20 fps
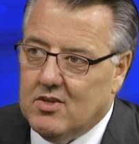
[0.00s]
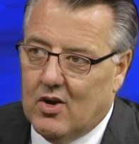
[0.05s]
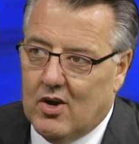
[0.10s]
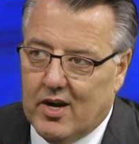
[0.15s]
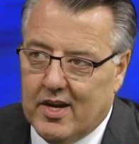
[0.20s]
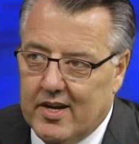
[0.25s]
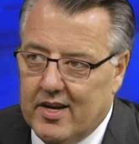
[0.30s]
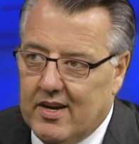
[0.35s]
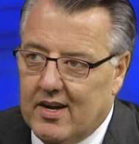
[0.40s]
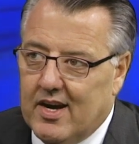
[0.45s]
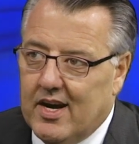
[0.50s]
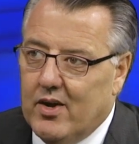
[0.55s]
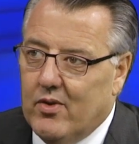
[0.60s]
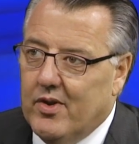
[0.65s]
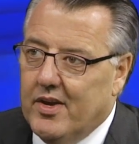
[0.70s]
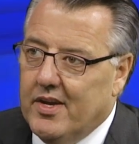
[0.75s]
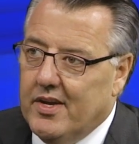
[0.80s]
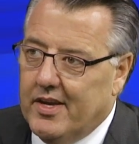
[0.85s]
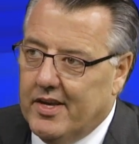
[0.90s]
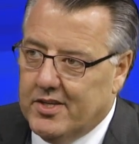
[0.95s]
targeted
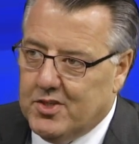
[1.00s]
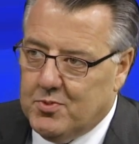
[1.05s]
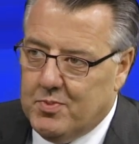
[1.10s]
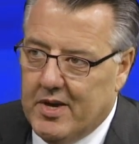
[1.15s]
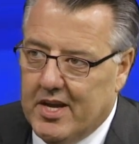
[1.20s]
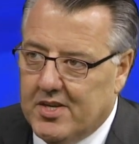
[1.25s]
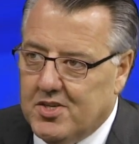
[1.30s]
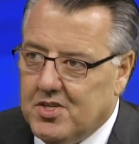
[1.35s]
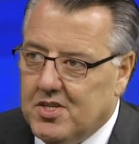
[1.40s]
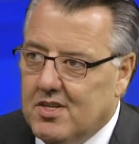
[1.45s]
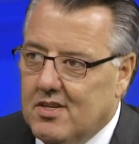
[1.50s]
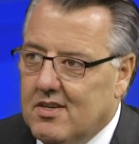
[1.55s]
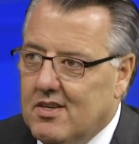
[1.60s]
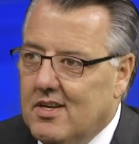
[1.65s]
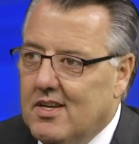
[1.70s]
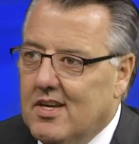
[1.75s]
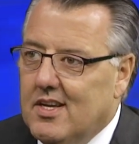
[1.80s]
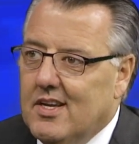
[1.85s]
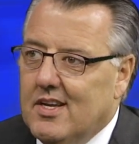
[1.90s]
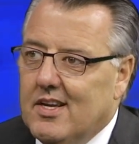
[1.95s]
hiring, expansion.
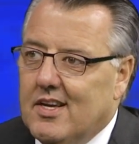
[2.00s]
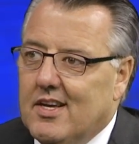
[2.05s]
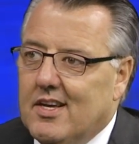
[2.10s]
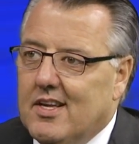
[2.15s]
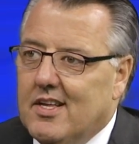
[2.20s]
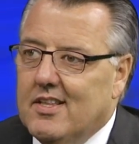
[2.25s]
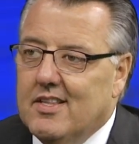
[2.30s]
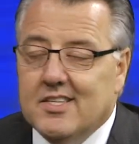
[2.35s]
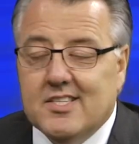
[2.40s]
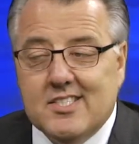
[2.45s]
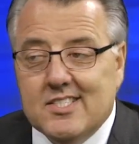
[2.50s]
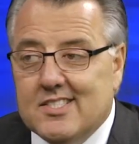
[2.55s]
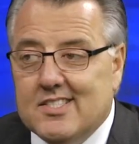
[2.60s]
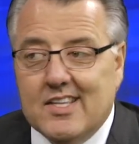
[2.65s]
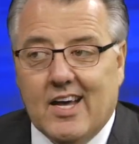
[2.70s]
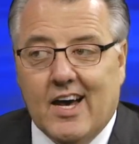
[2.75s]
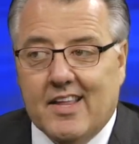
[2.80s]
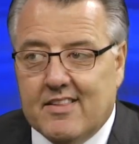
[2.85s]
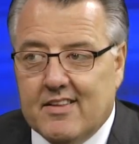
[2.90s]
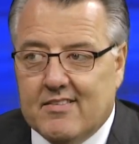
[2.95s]
This is
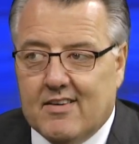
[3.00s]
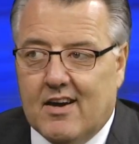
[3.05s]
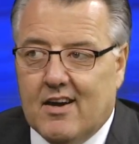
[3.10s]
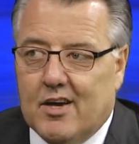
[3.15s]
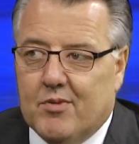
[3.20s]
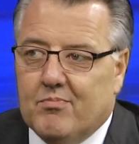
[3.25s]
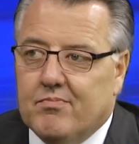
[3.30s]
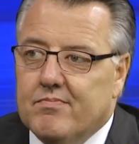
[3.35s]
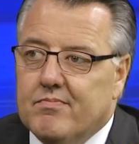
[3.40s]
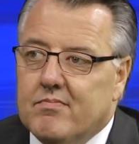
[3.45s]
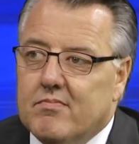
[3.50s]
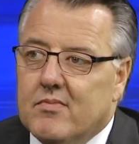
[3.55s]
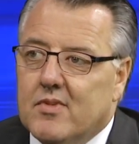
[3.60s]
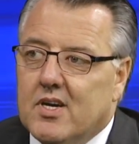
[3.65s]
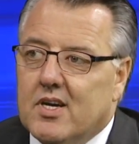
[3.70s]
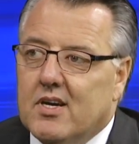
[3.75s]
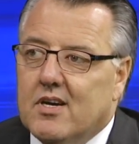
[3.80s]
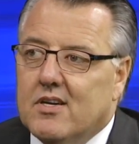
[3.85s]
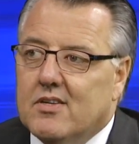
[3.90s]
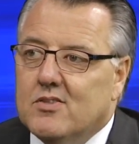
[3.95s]
not the time
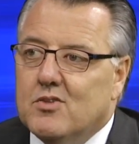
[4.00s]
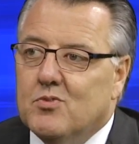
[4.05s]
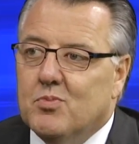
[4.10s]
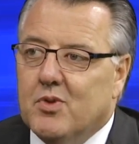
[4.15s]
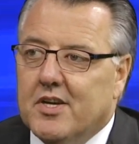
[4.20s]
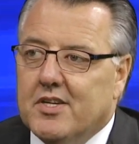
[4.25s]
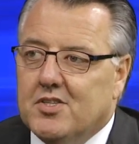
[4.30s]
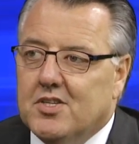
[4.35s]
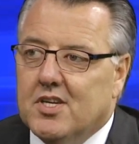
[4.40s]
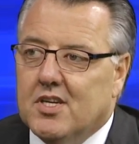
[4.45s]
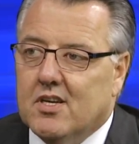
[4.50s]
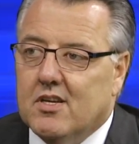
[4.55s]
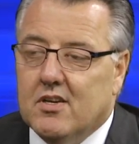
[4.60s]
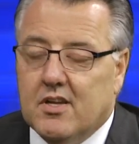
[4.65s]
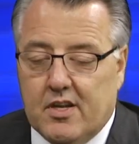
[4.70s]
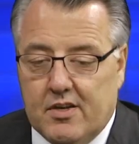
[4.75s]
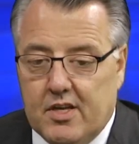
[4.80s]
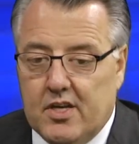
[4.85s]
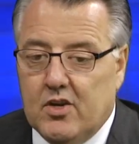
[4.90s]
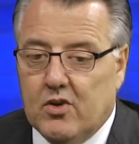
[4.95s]
Uh, to play chicken,
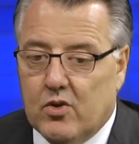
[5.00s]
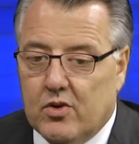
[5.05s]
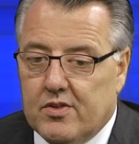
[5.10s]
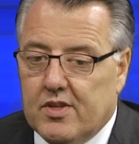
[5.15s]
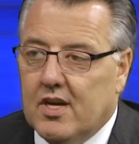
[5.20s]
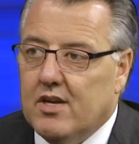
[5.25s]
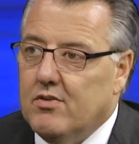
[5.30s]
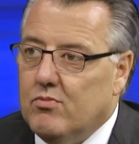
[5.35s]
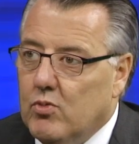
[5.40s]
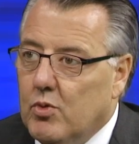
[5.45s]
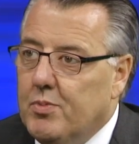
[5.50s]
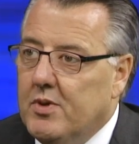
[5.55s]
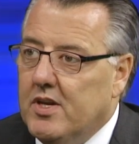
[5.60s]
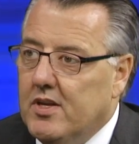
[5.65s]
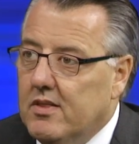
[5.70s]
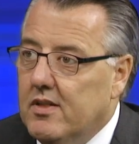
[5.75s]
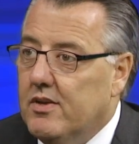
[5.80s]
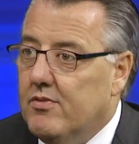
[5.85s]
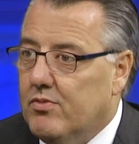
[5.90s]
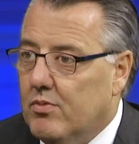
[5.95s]
and he heard that
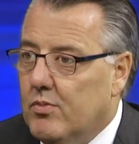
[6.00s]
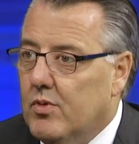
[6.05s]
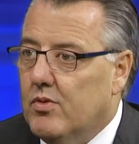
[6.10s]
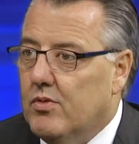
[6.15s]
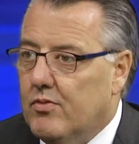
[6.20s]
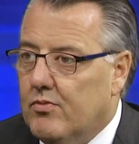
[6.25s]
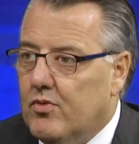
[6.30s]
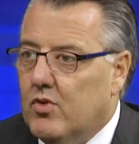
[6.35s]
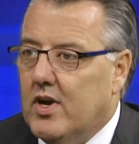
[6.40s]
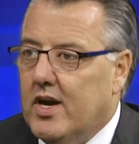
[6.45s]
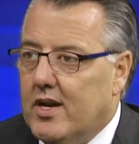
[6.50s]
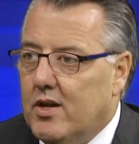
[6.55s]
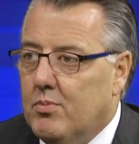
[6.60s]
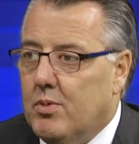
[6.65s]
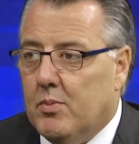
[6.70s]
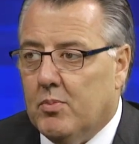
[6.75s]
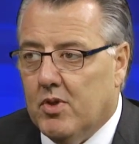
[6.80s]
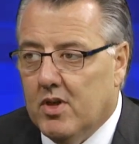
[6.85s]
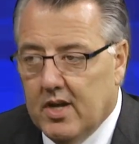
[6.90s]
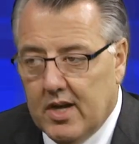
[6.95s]
repeatedly from a variety of
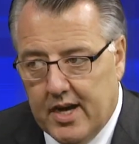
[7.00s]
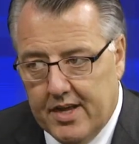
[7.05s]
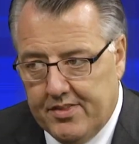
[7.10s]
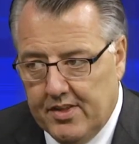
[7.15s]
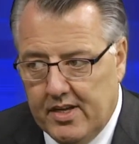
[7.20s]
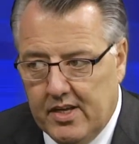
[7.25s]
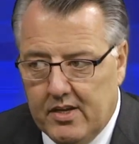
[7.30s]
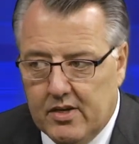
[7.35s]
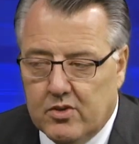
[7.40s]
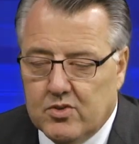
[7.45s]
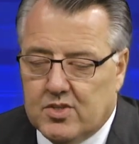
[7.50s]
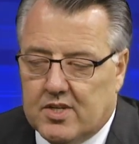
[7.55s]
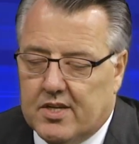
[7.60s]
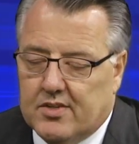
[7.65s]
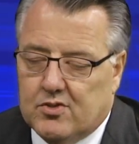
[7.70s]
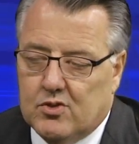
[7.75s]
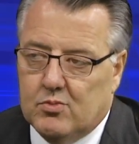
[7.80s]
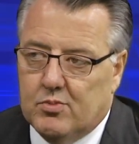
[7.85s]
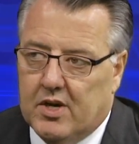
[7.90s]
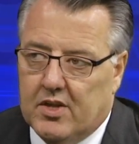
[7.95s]
people. I think he knows that
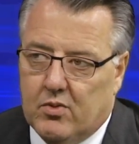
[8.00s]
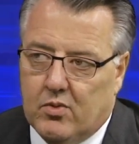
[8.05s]
too, by